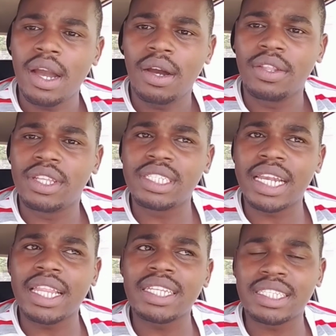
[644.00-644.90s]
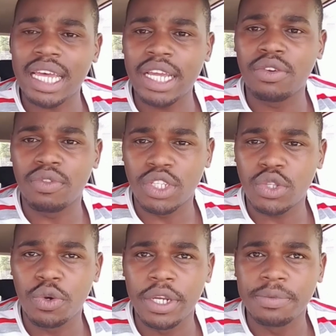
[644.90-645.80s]
there's another side of the
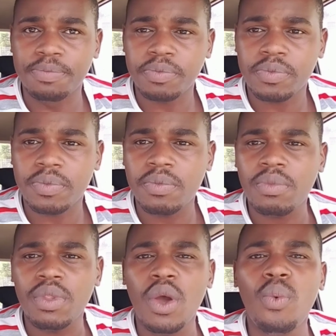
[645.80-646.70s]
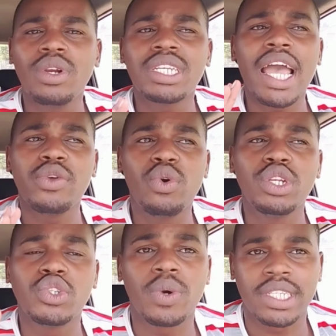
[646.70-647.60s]
story what are you going
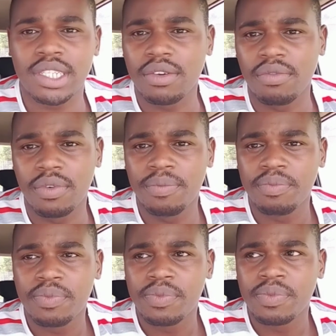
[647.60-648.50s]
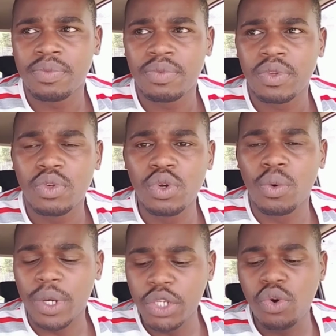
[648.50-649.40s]
to achieve you know
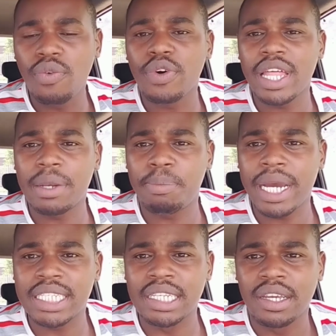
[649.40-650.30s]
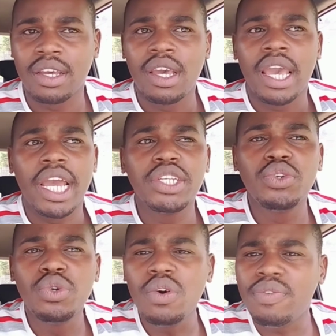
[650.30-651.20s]
when you go for that party and you
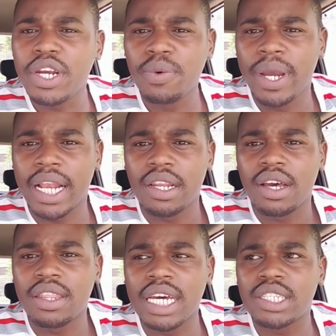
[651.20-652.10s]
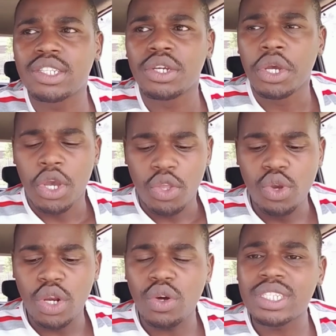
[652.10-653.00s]
know very well that
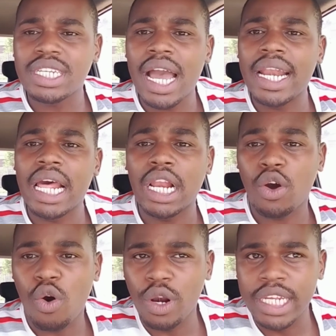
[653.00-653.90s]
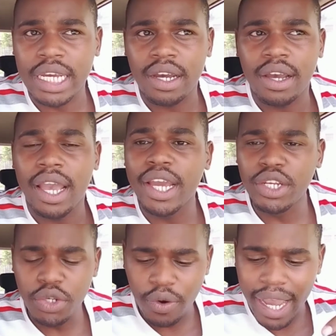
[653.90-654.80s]
you're not an alcoholic and
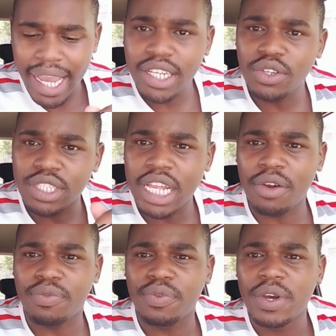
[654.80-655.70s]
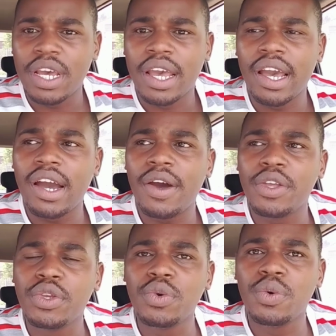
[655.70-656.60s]
you end yourself uh,
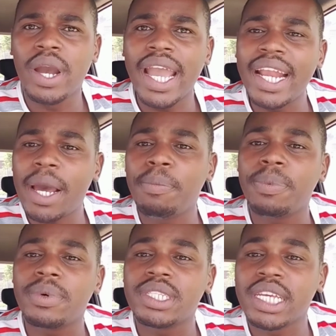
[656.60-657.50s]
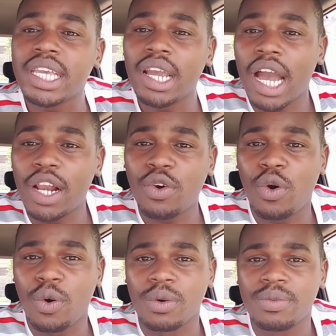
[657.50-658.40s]
you end up taking alcohol